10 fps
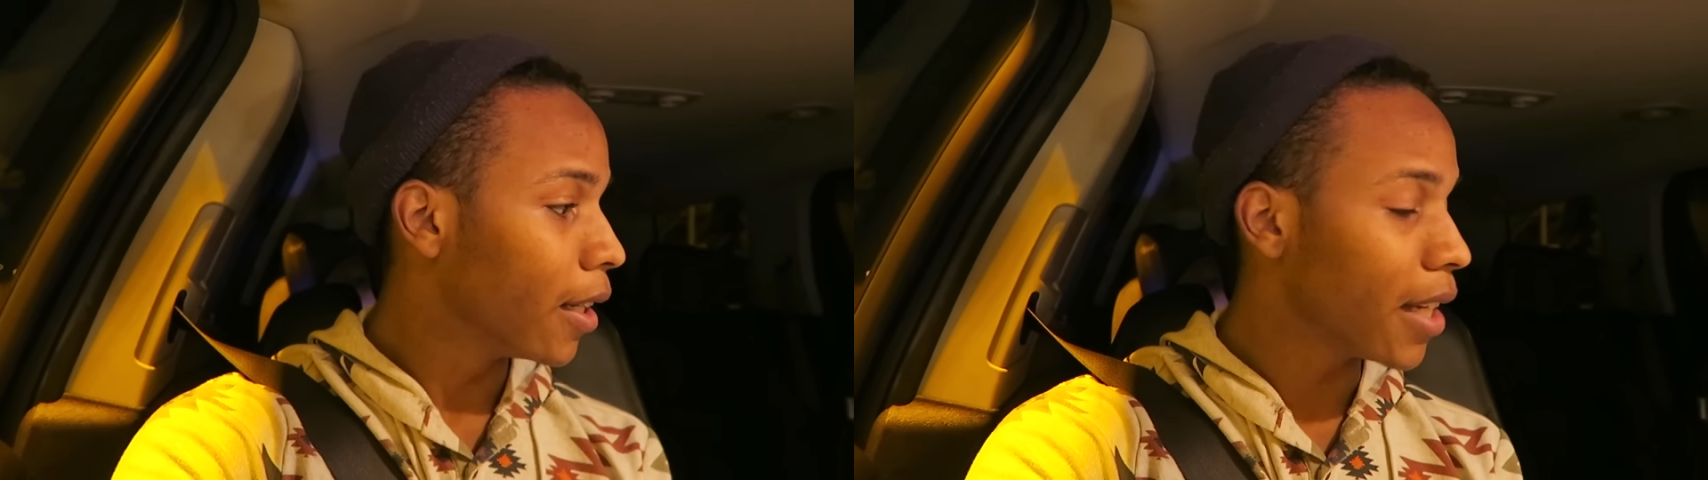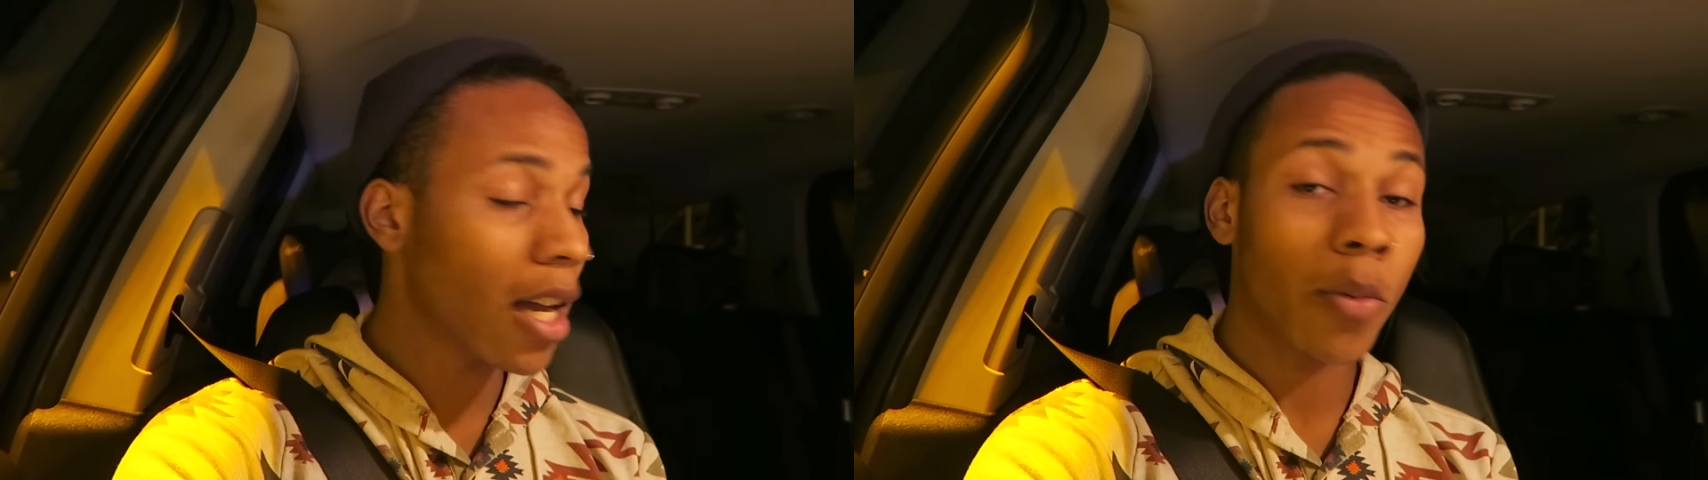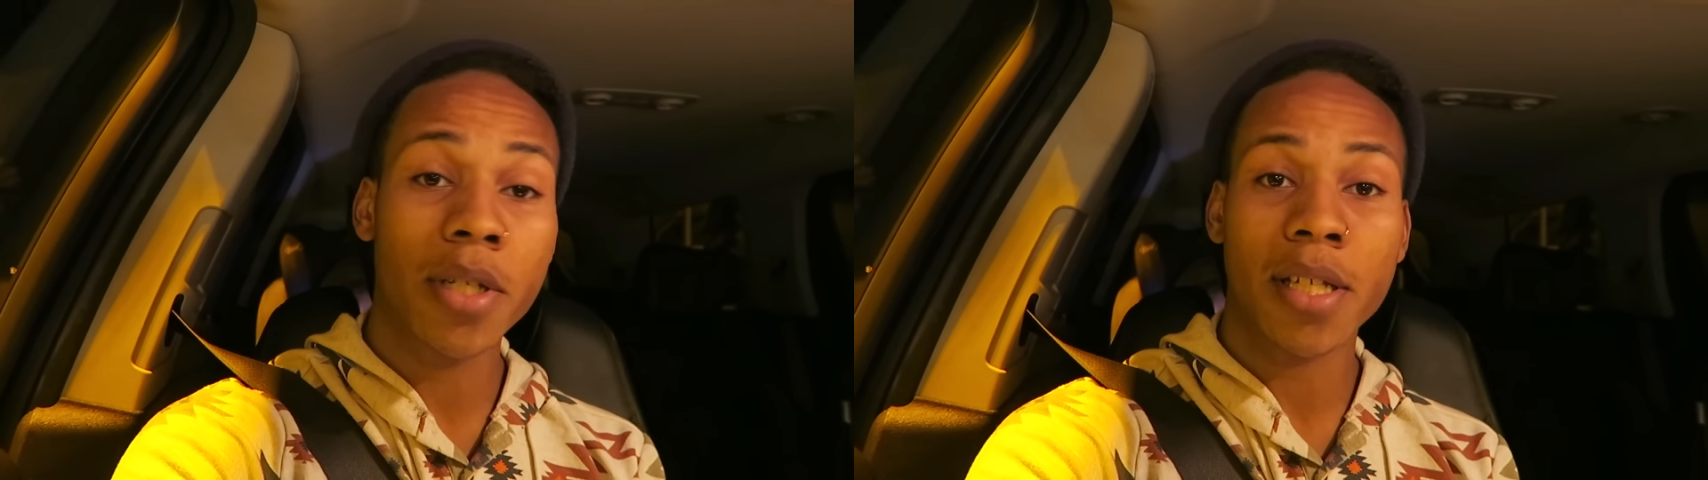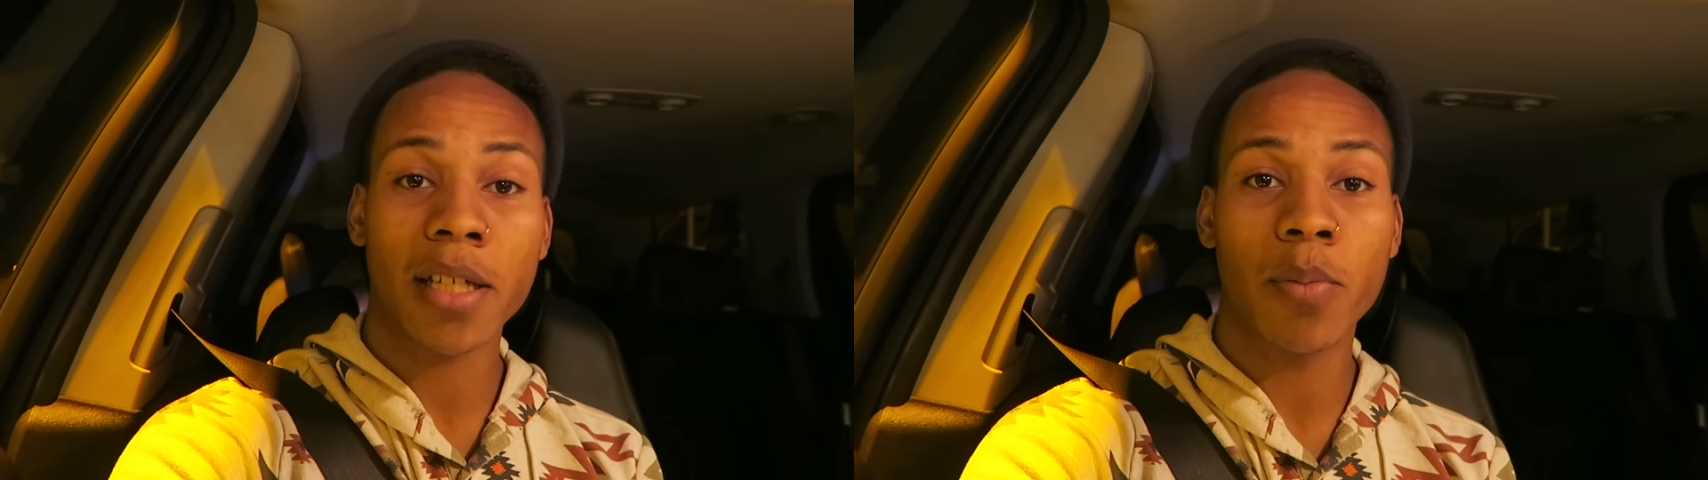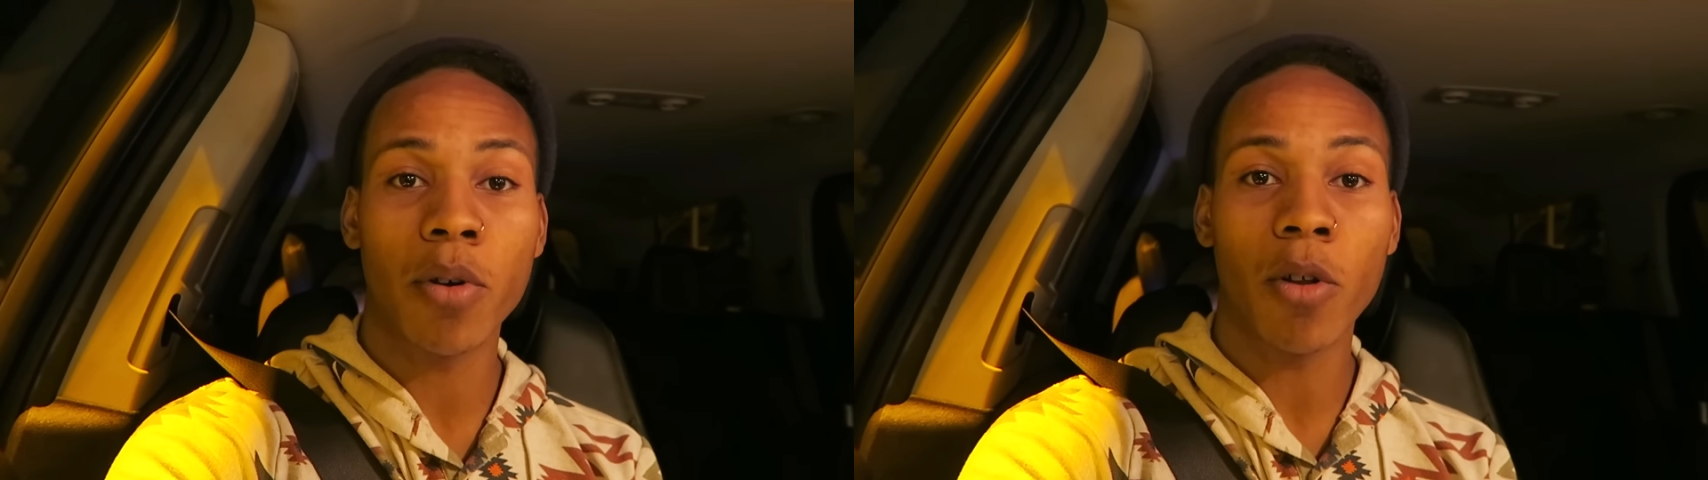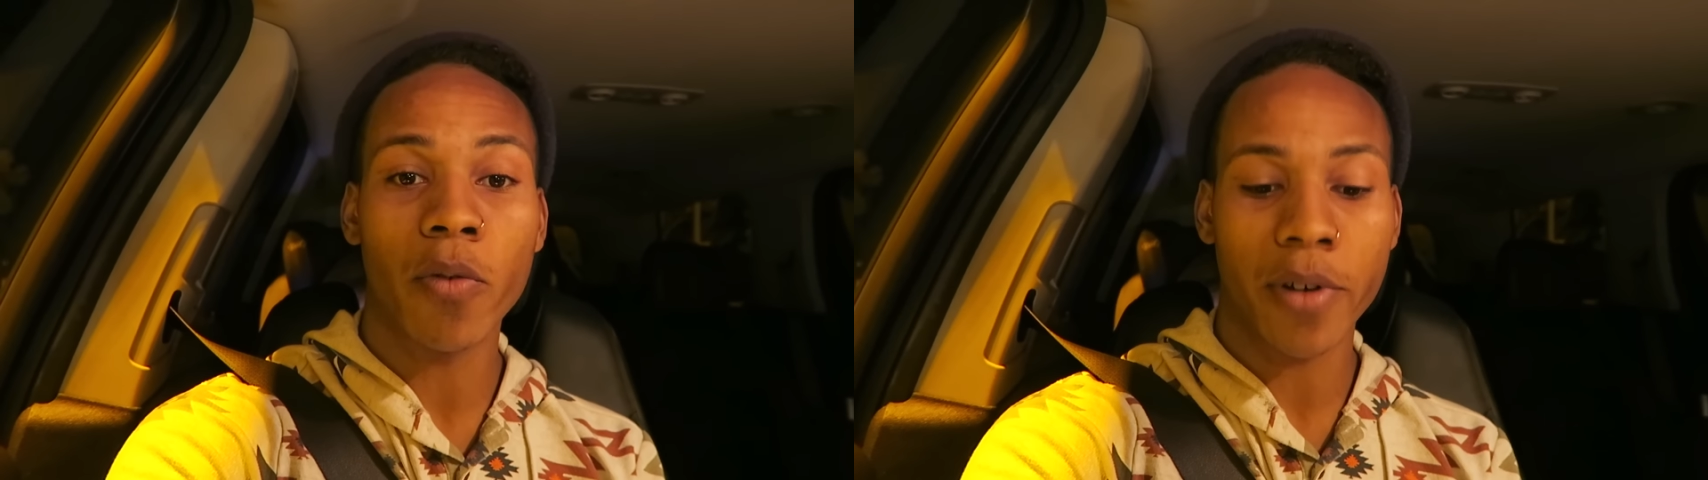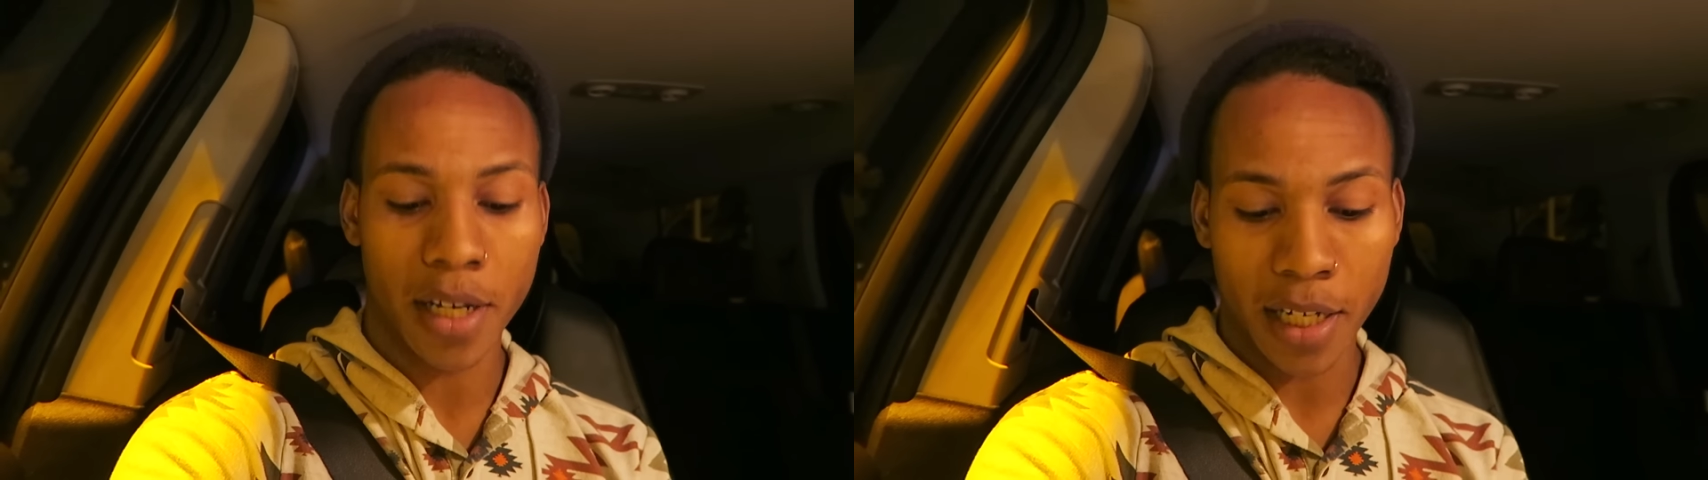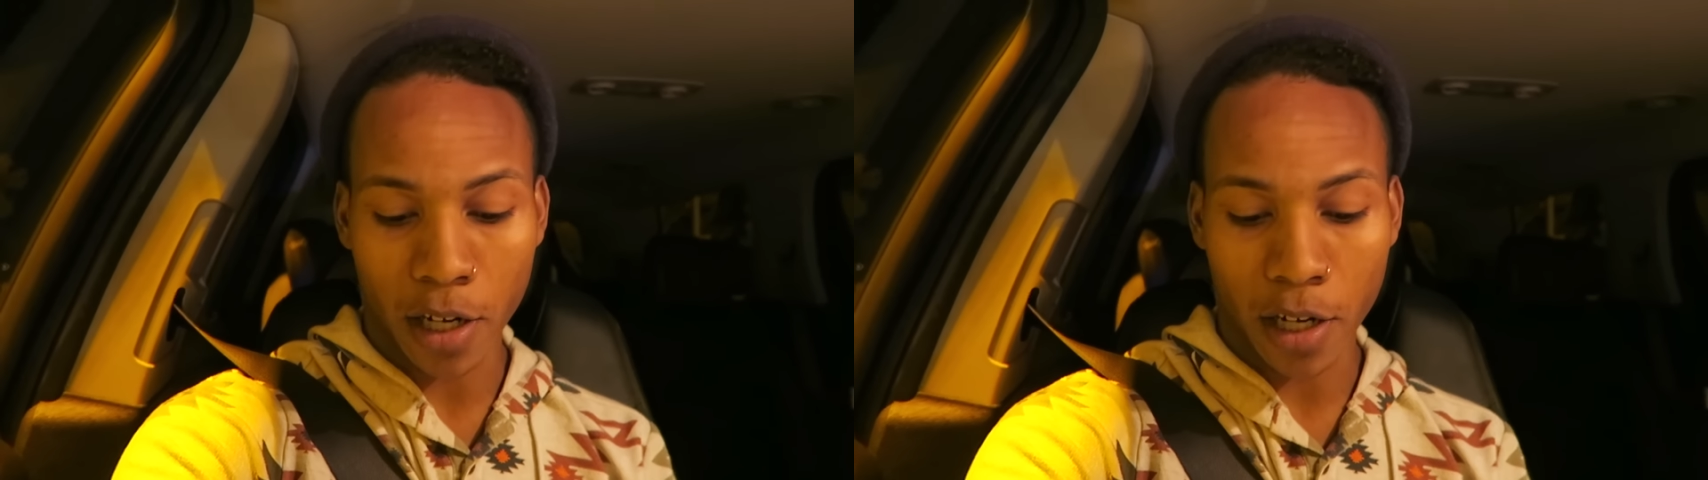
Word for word: yeah, we just like to pull over and